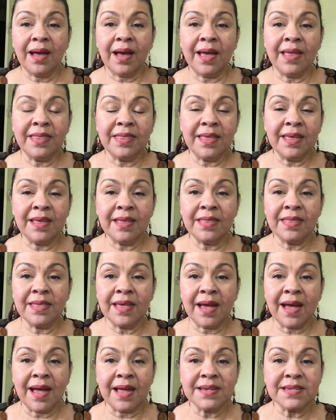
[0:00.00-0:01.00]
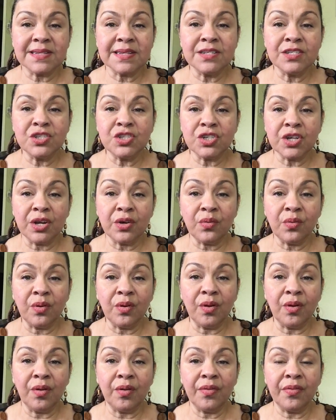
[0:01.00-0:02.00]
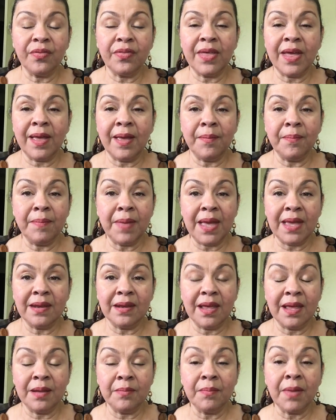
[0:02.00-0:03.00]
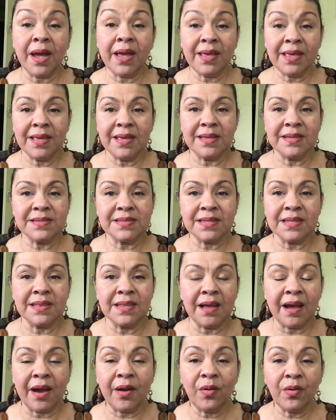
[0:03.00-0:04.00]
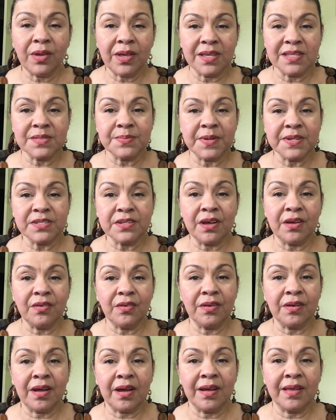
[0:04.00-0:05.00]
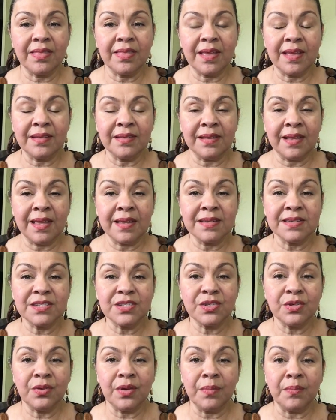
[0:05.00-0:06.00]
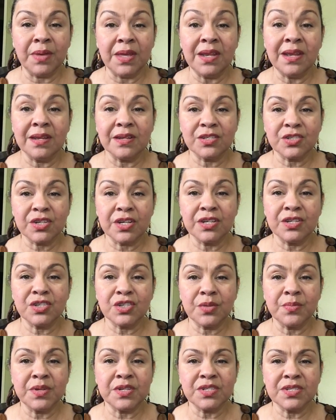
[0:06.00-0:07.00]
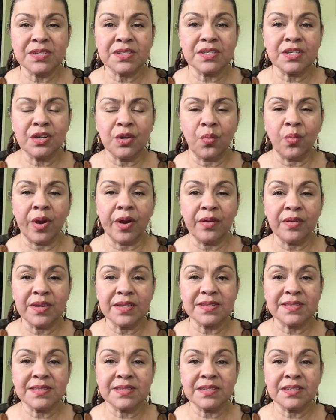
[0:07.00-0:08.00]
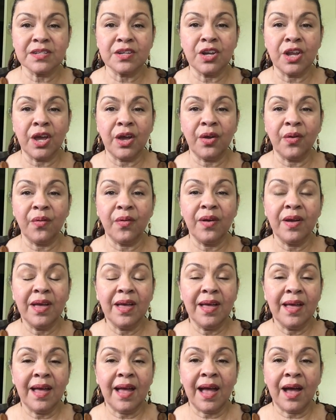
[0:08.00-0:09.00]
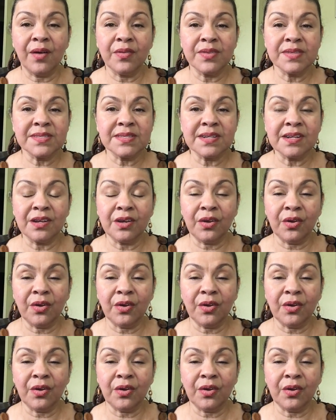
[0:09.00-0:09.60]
I think that in general, in our case, my daughter and I, it led to immediate change. I mean, just an awareness to know how this